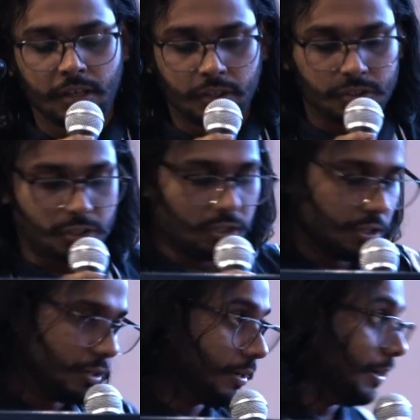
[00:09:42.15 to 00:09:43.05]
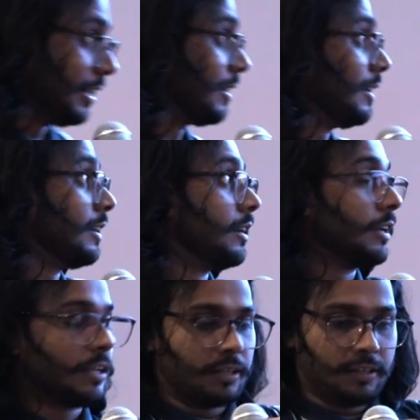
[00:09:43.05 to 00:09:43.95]
So
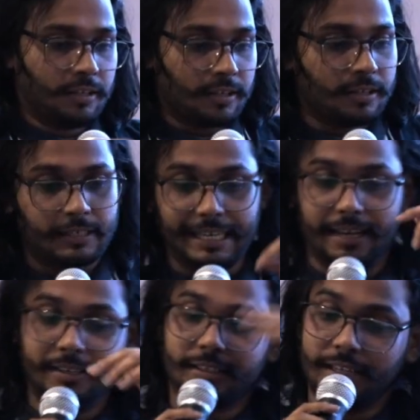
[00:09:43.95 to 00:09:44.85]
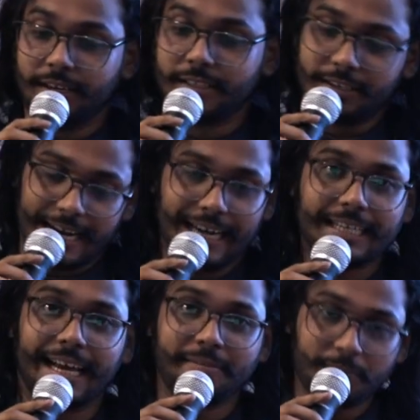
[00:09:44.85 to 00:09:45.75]
yeah, the
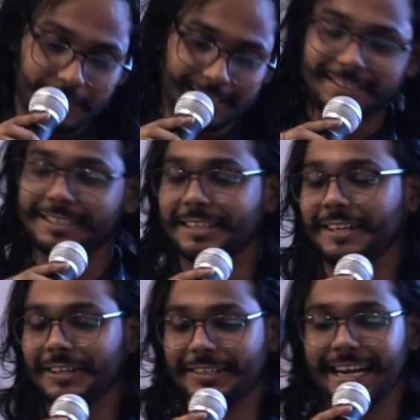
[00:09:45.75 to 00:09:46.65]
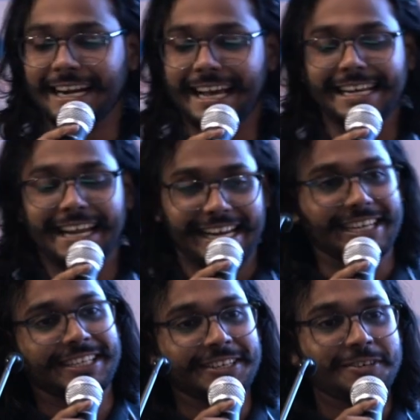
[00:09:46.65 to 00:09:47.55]
runtime that I
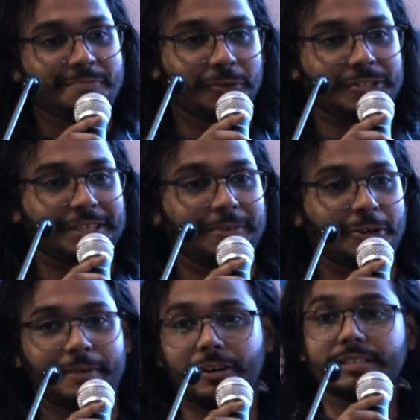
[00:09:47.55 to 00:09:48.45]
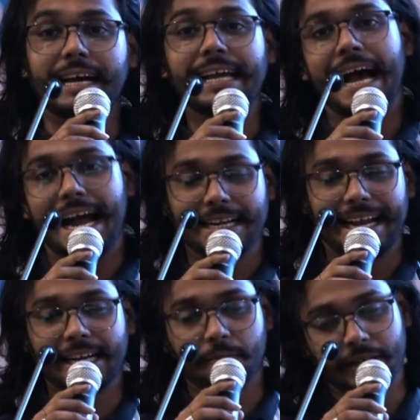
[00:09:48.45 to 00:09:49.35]
like most about, because I had
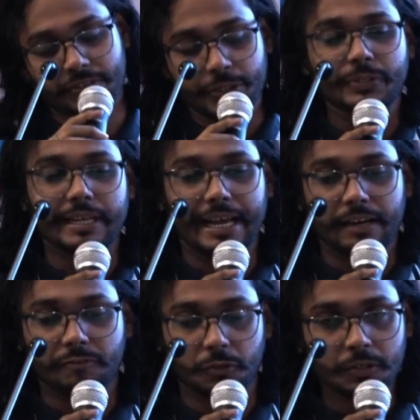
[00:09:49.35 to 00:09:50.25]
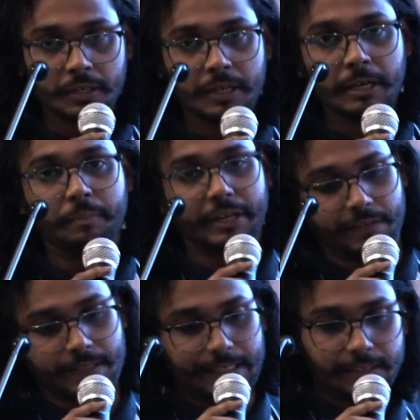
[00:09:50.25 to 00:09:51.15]
nightmares using Airflow
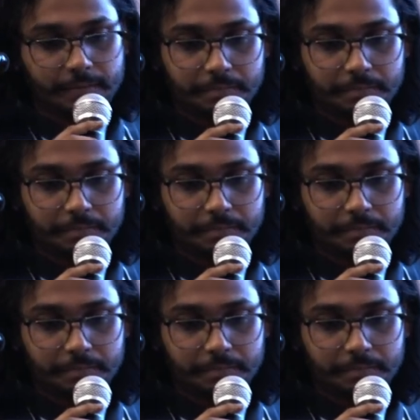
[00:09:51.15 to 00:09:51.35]
previously,